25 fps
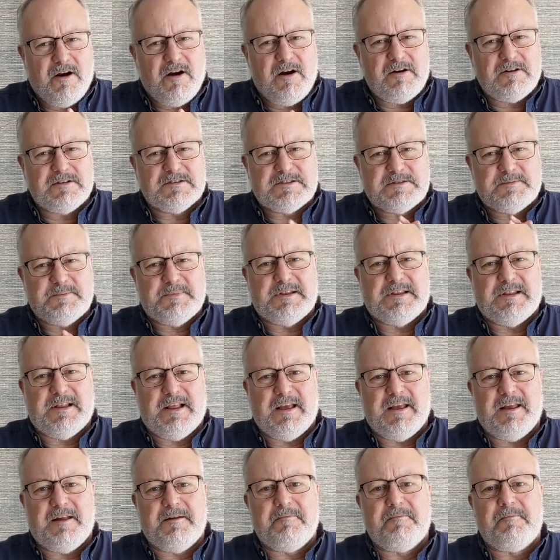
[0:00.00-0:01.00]

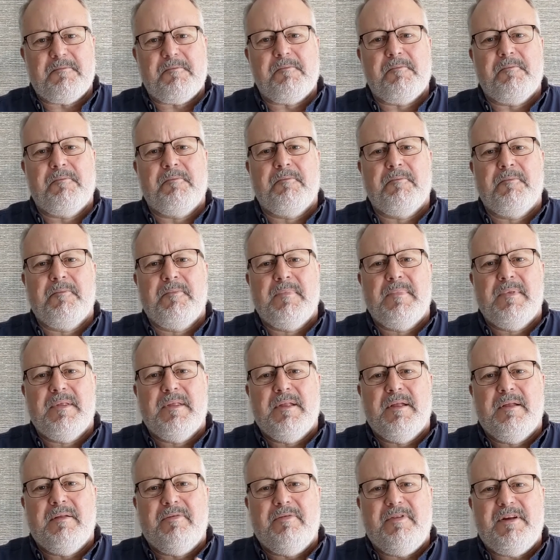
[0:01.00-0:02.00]
Ultimately,
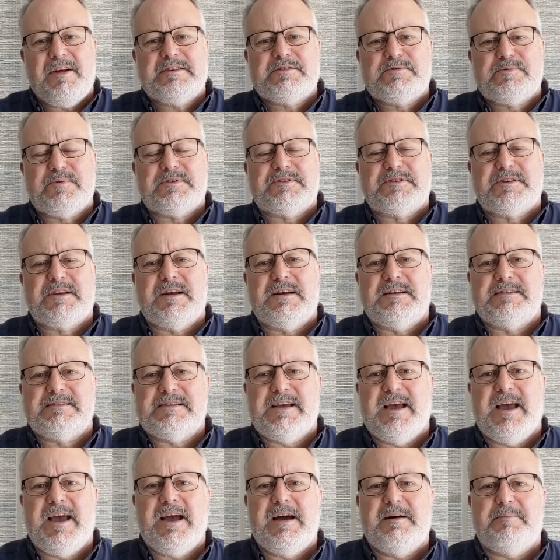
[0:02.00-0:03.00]
that's what's got to
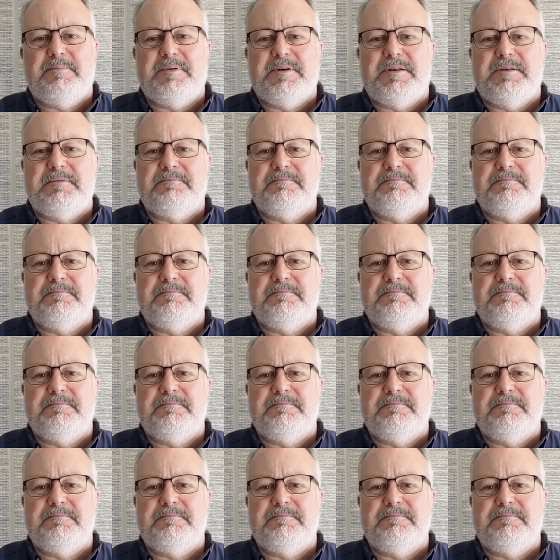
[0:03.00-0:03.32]
happen.